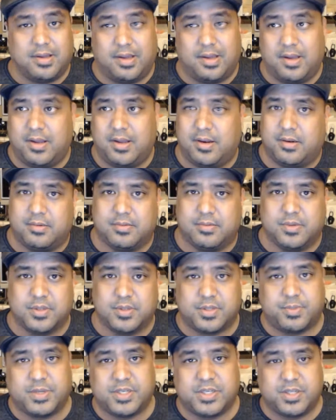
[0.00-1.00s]
and
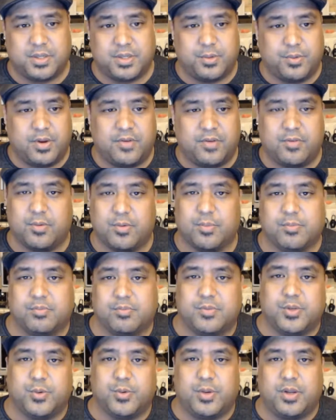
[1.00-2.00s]
especially away
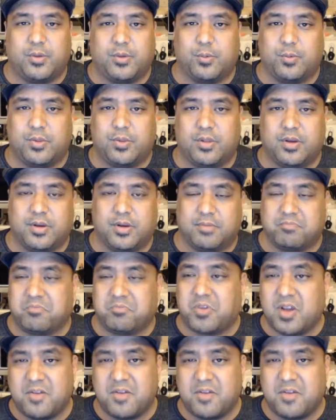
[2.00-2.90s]
from doing it with the